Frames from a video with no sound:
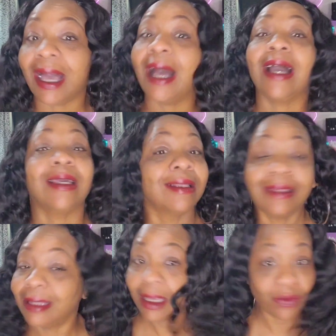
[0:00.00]
I
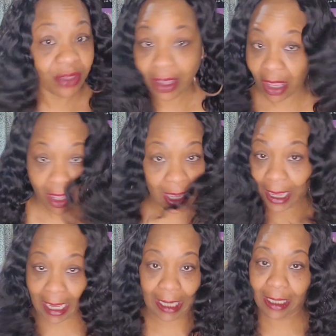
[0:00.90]
love y'all.
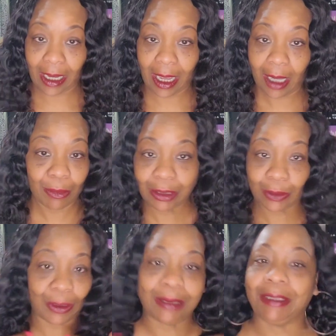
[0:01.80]
I
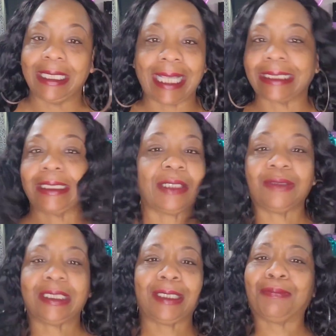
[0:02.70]
almost want to be like
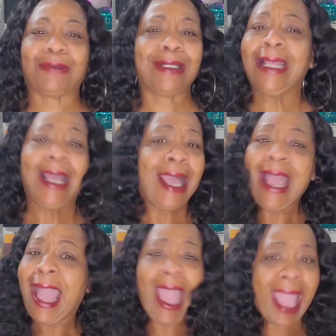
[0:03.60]
Sherri Shepherd.
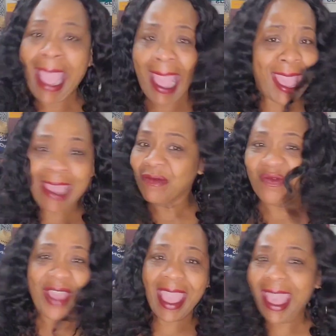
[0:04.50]
Hey,
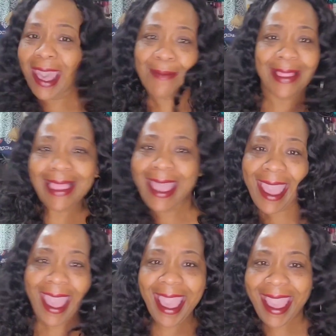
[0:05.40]

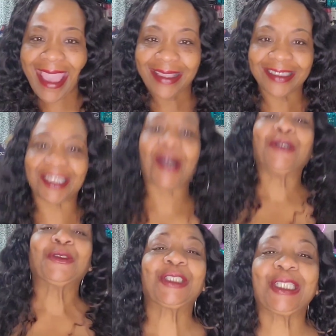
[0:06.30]
family!
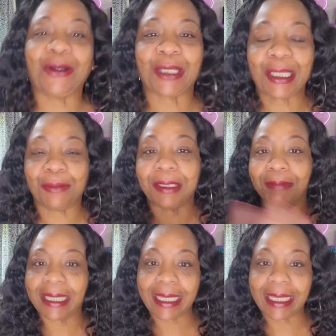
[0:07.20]
No, she gonna kill me.